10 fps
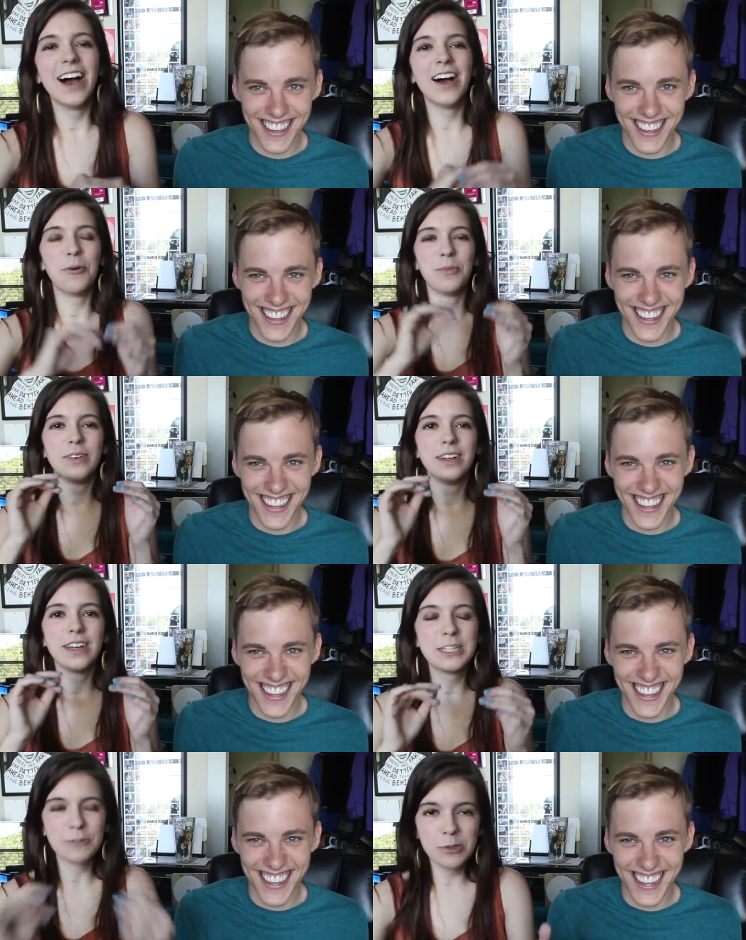Speaker 1: Um,
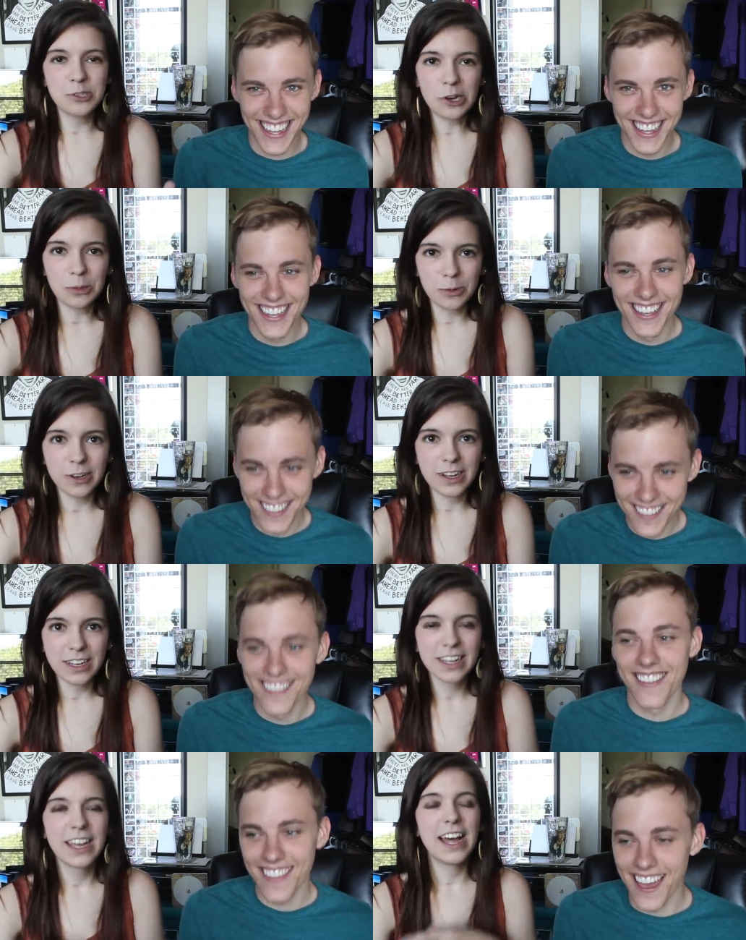it's from the Jungle Book.
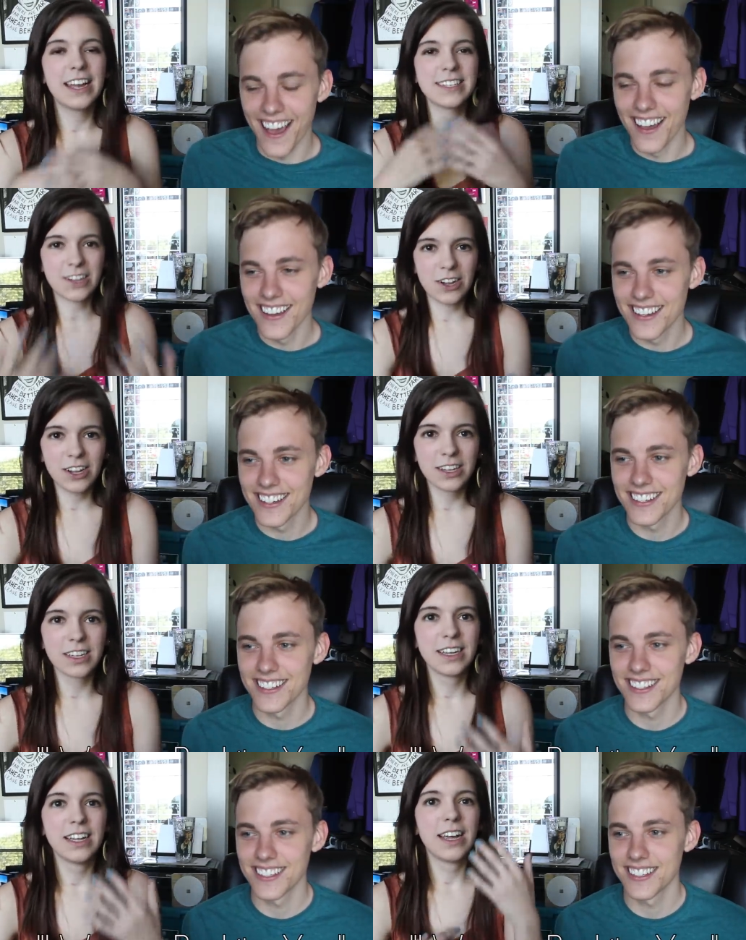Yeah. And it's called
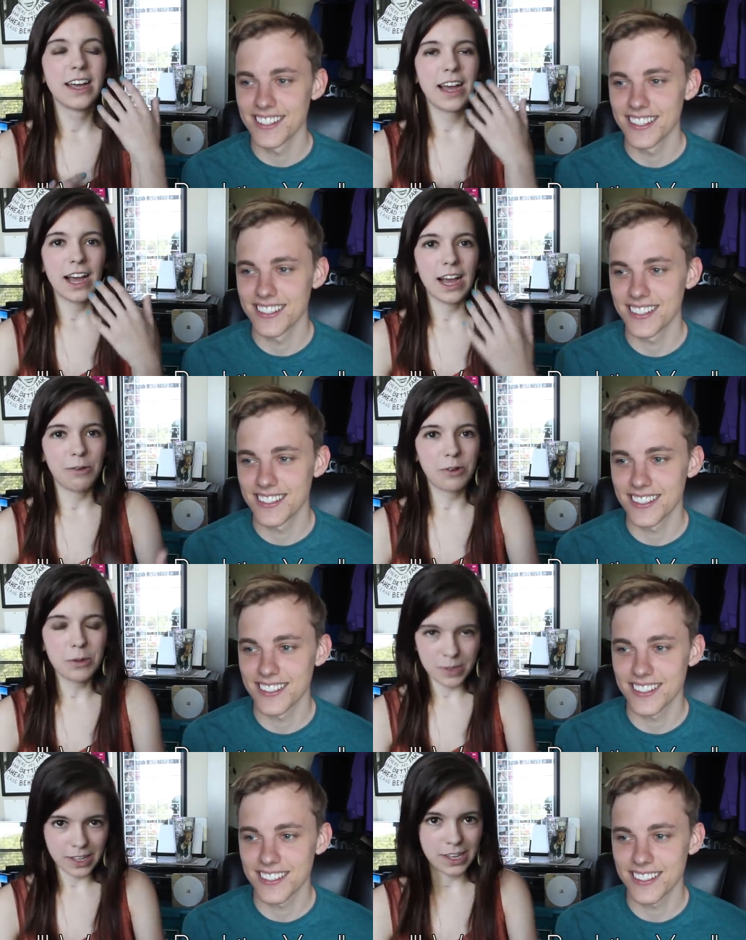I Want to
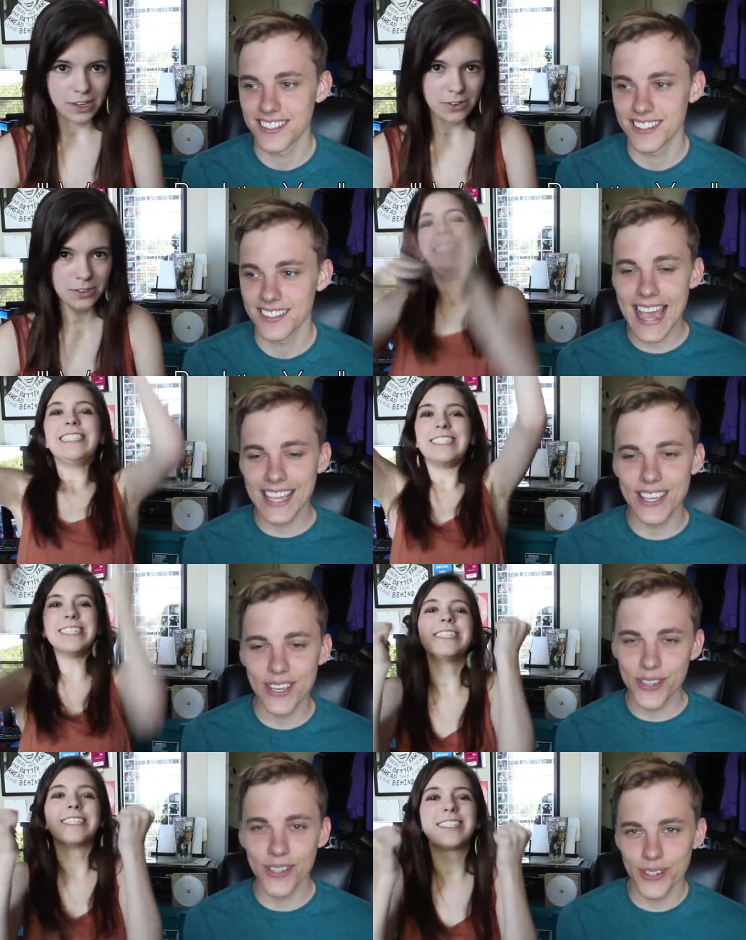Be Like You.
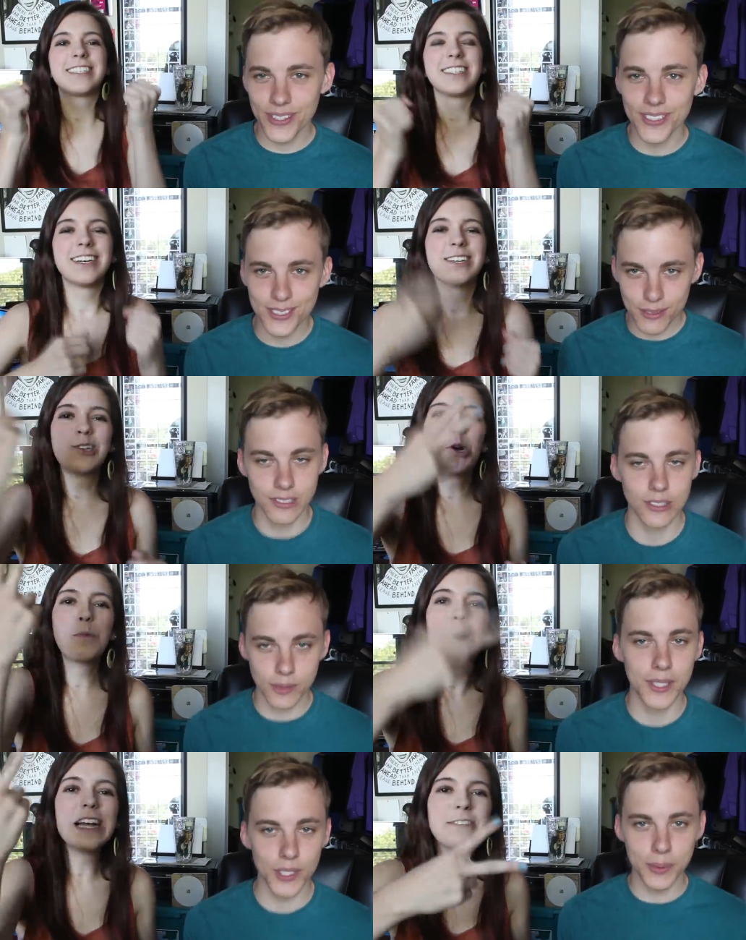Yes! Two
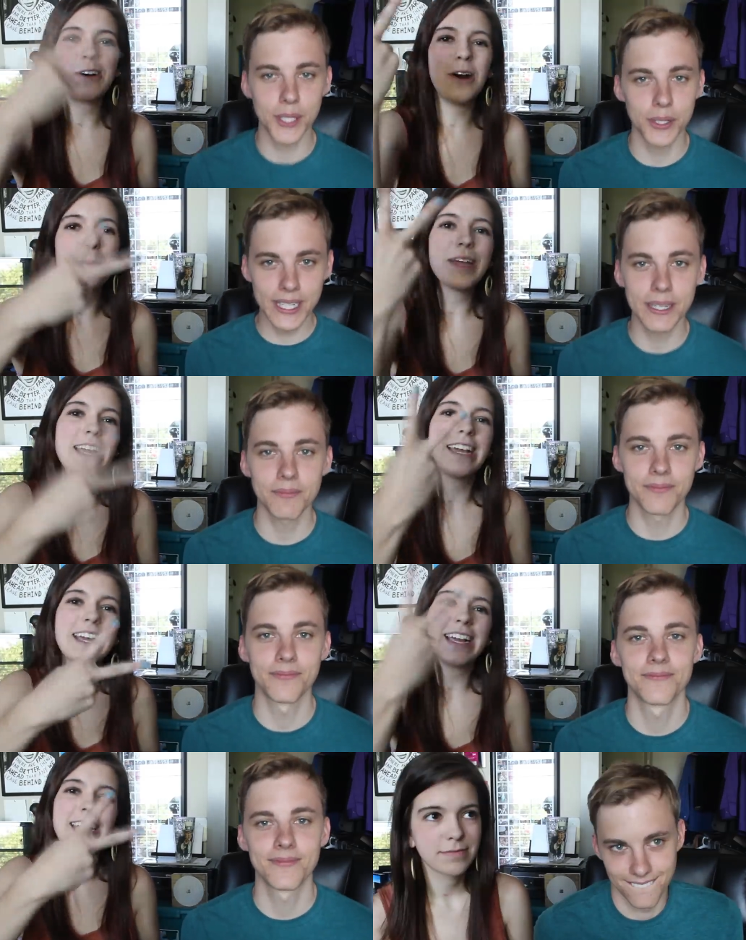points for
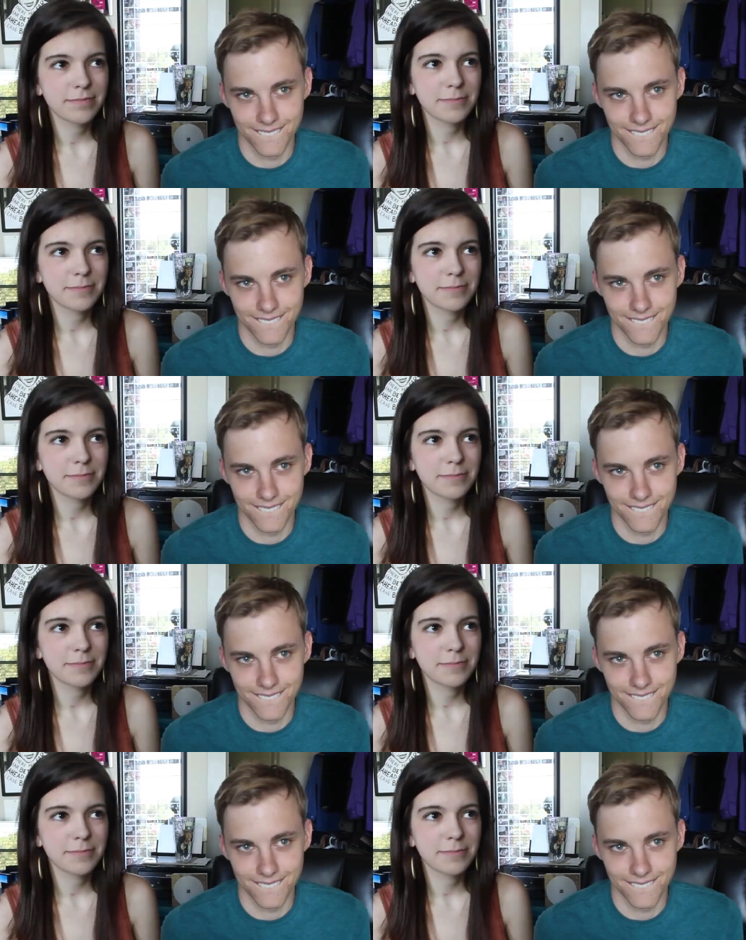me!